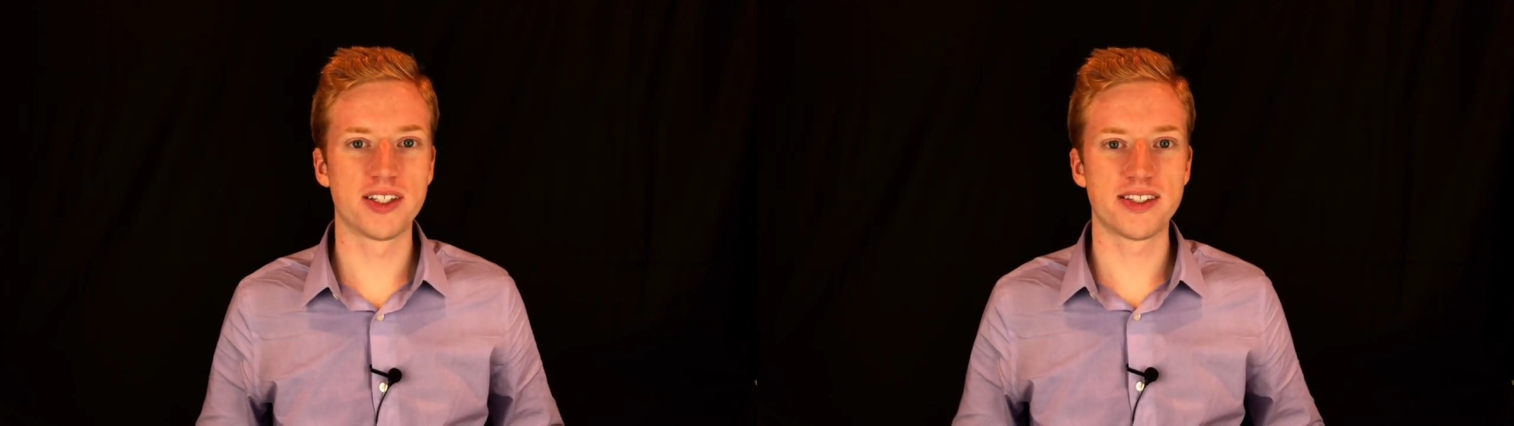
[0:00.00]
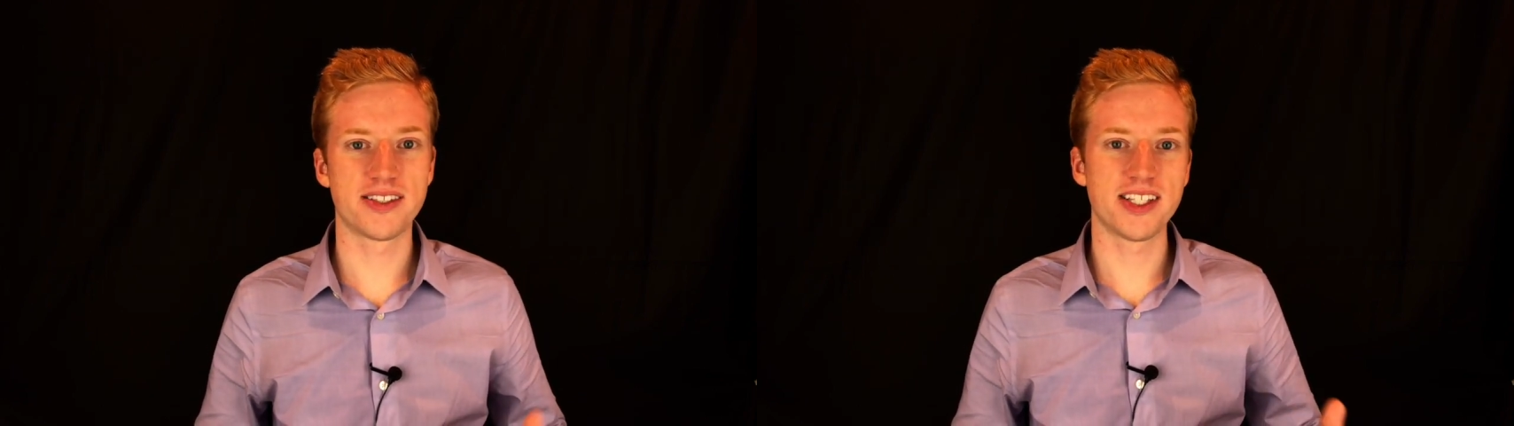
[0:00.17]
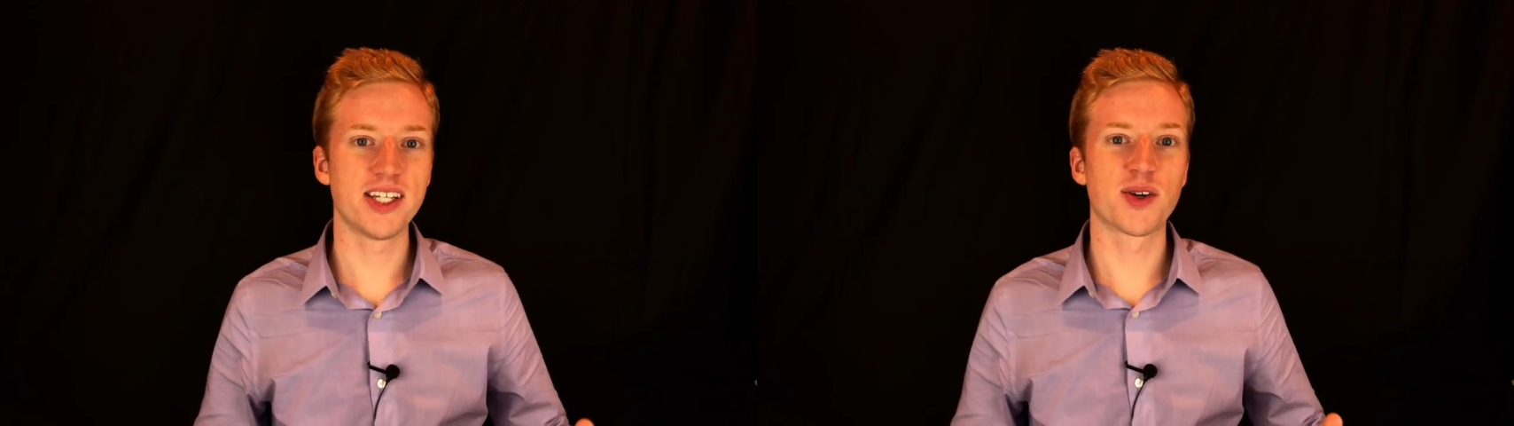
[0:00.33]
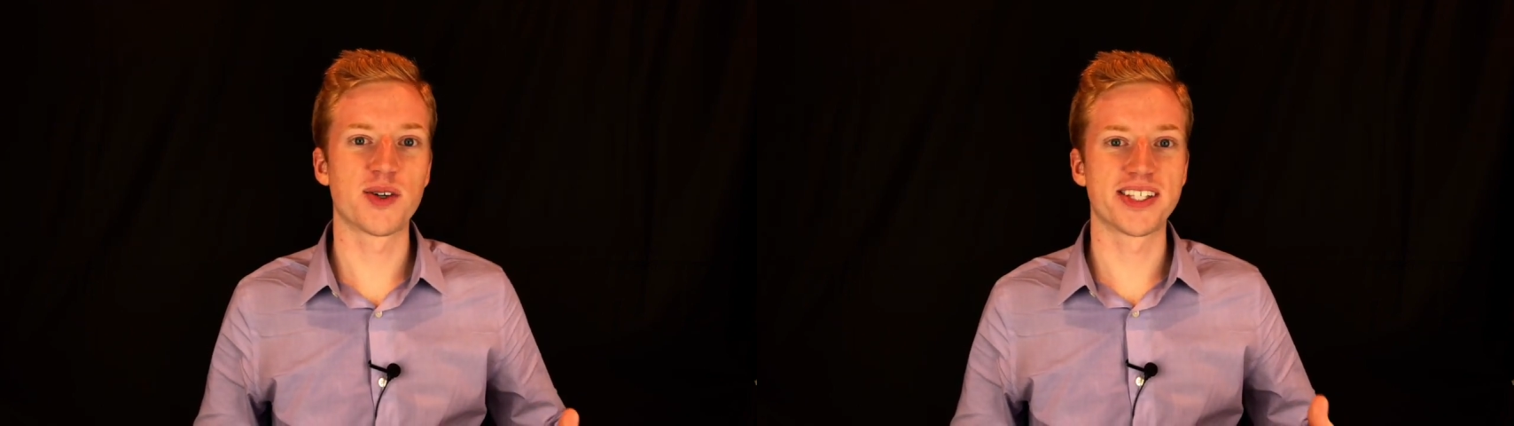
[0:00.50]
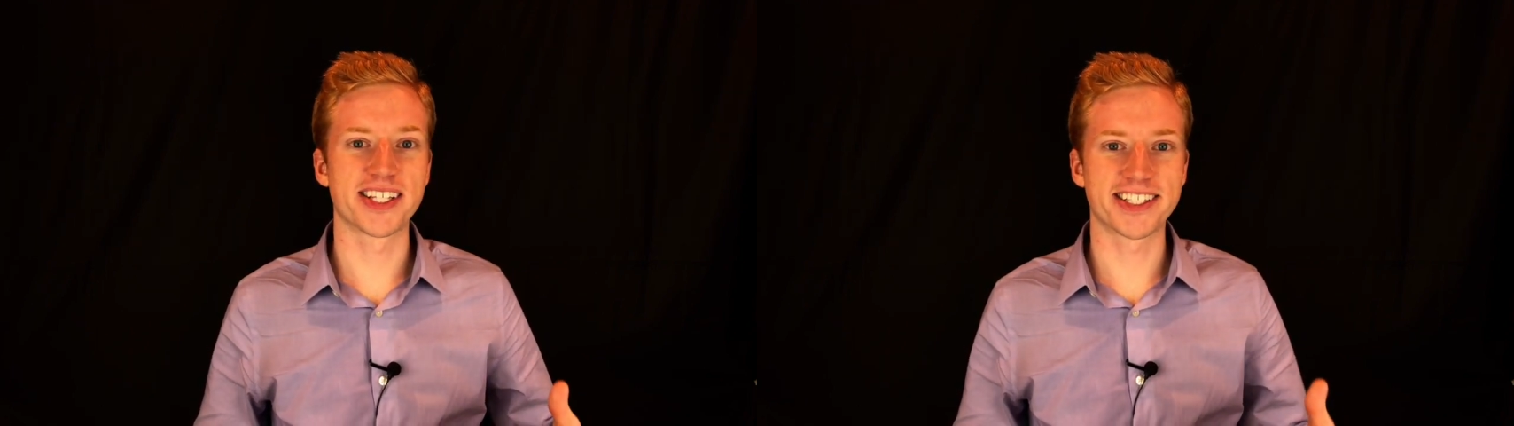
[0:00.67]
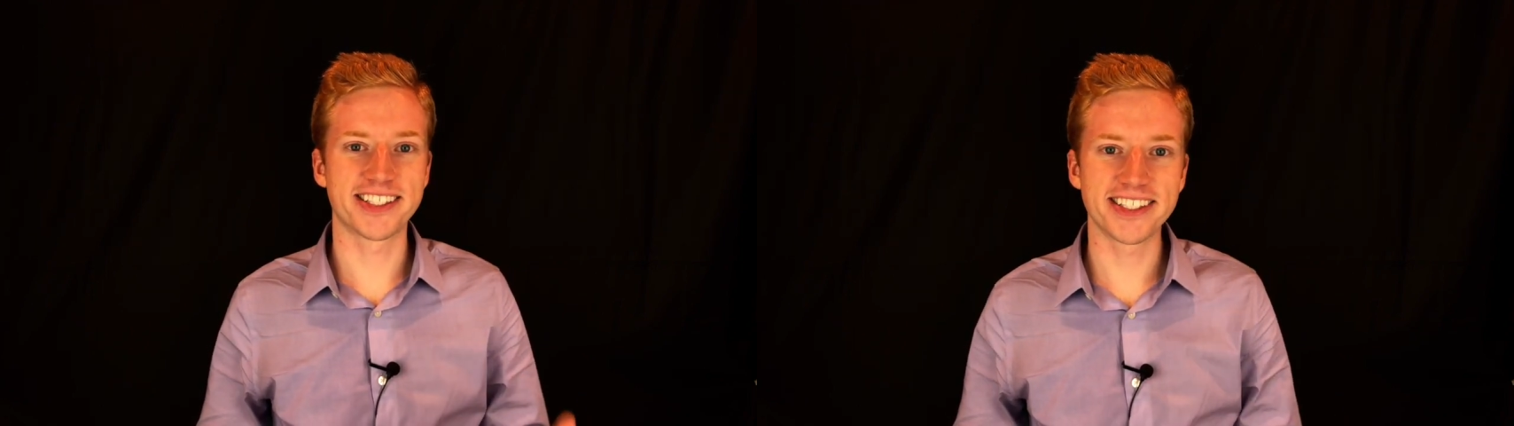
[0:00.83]
to see her
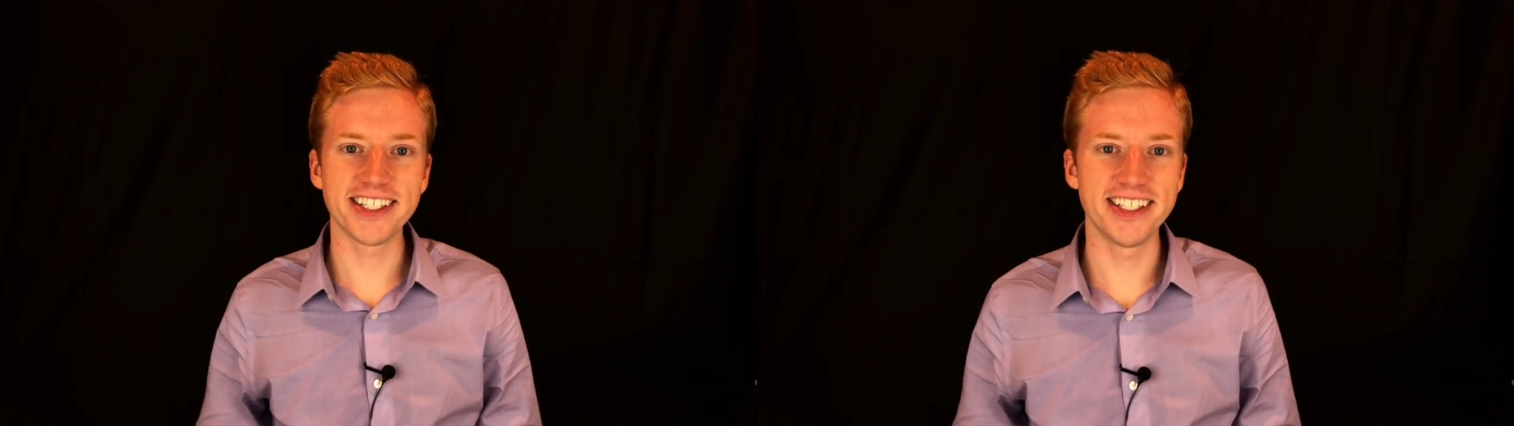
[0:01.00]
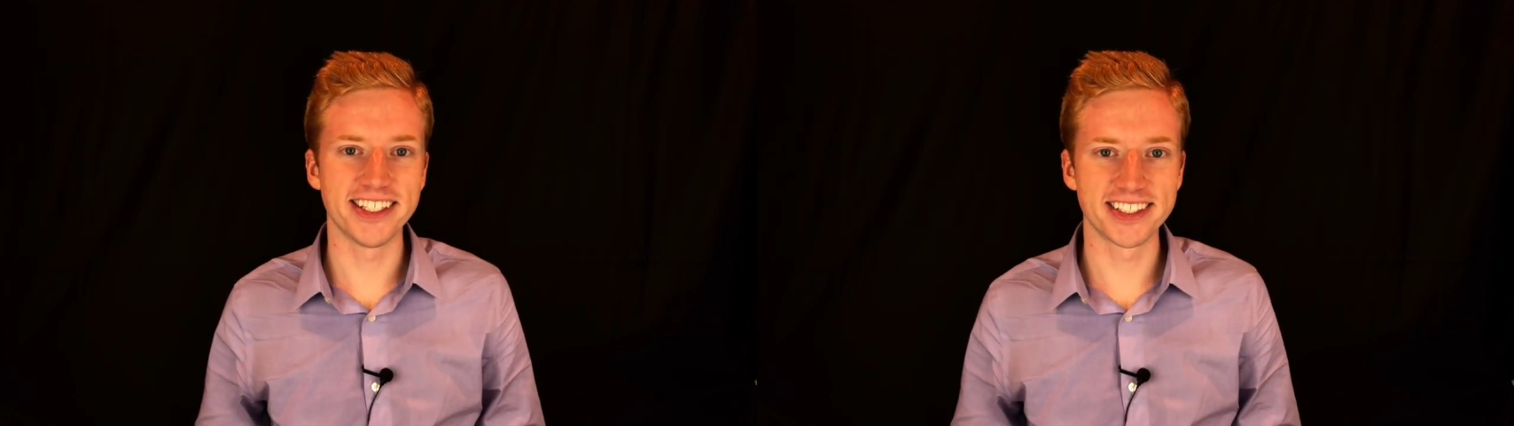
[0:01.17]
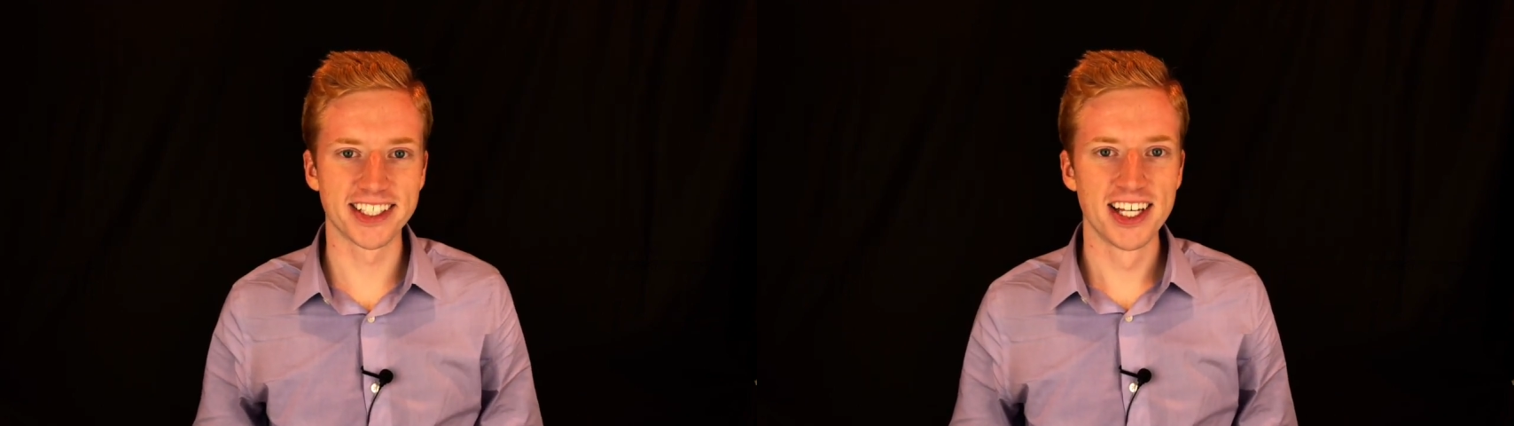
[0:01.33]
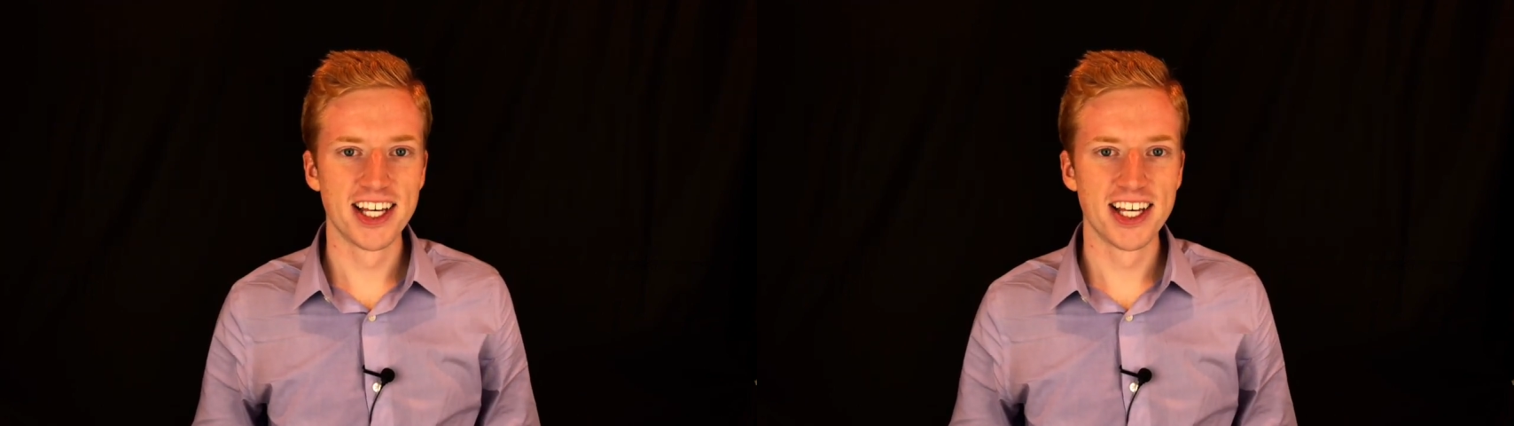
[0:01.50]
succeed.